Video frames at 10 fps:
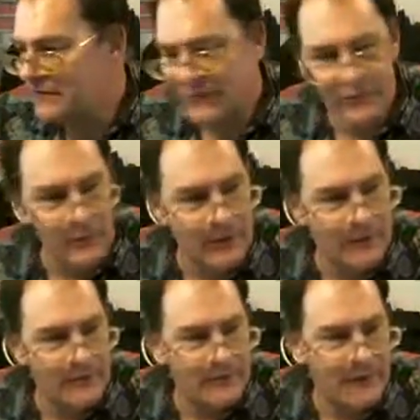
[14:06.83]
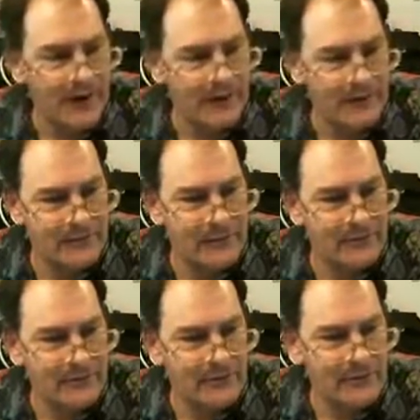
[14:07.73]
a 2009
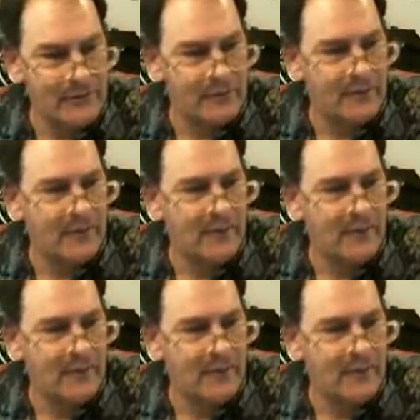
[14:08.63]
Jefferson nickel.